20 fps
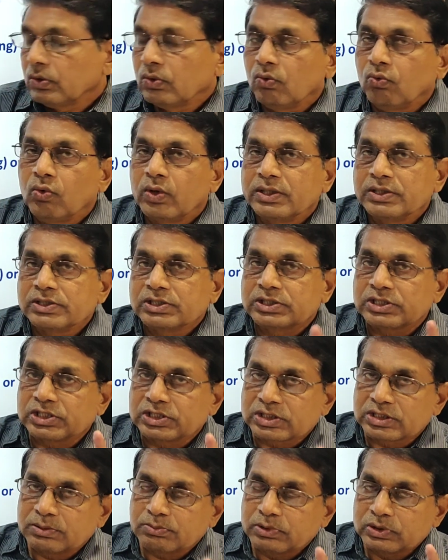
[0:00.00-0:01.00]
One
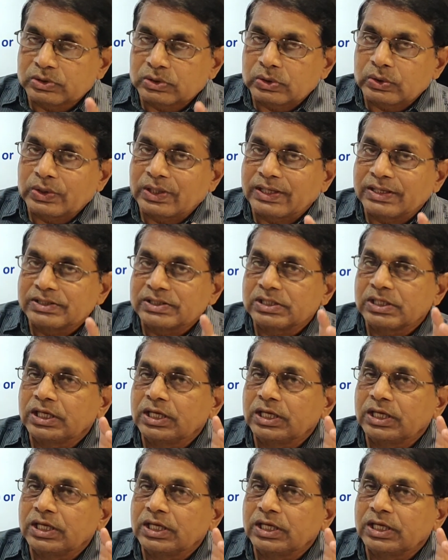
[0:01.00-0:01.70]
system is known as